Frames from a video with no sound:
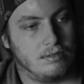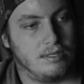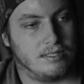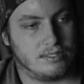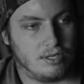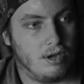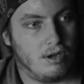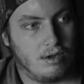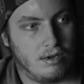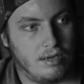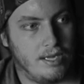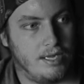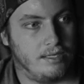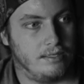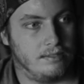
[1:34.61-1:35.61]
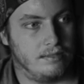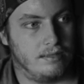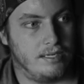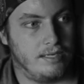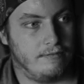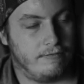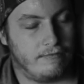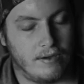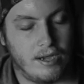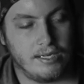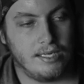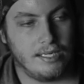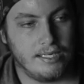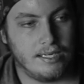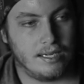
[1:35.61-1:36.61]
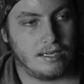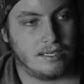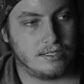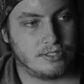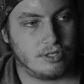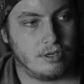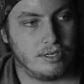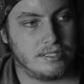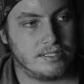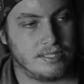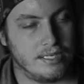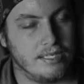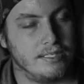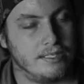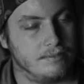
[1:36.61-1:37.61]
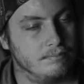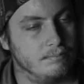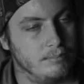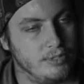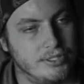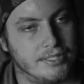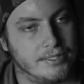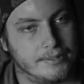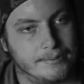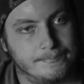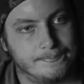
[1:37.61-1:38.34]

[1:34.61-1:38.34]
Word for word: guitar and then finally I started studying music.